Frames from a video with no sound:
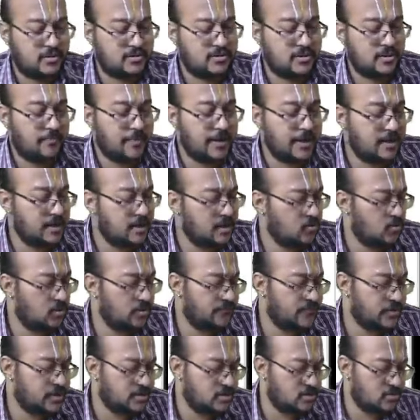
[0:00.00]
The beta
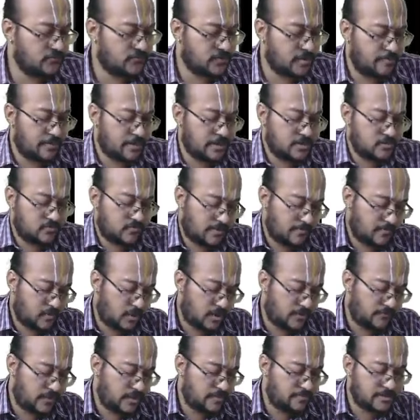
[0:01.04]
coefficient of company is
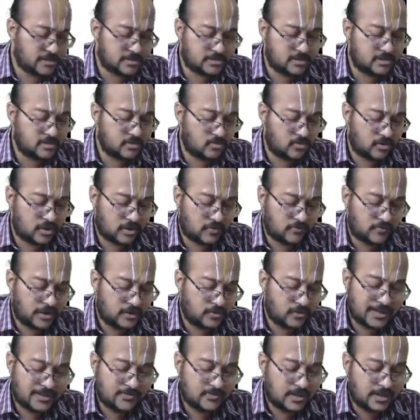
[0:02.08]
1.5%. You are required to
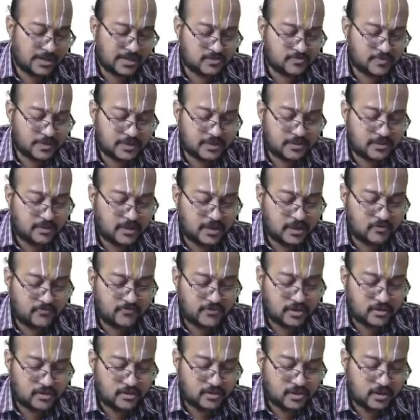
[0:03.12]
calculate expected rate of
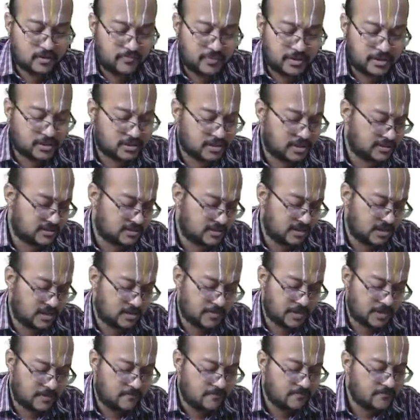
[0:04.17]
return of the company shares,
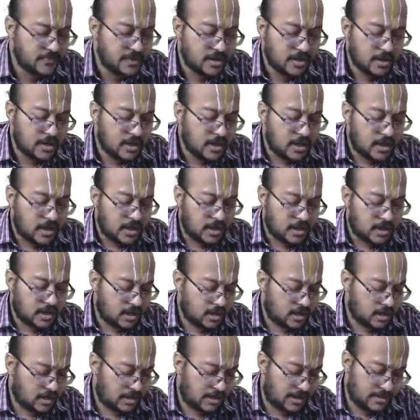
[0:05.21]
EAPM,
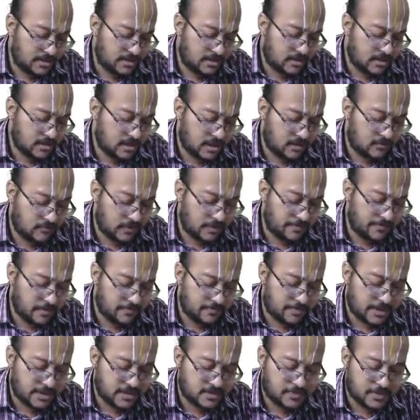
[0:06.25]
and equilibrium
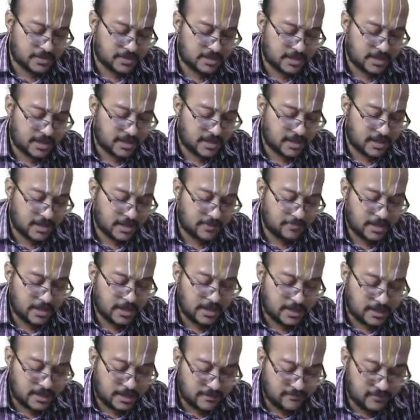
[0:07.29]
price per share by
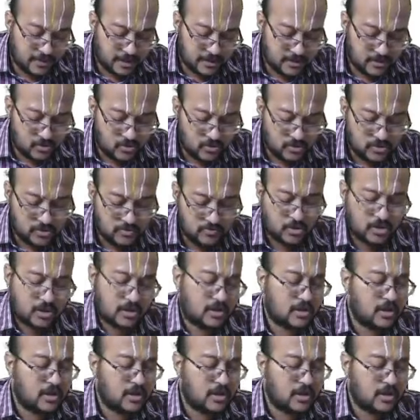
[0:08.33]
dividend growth model.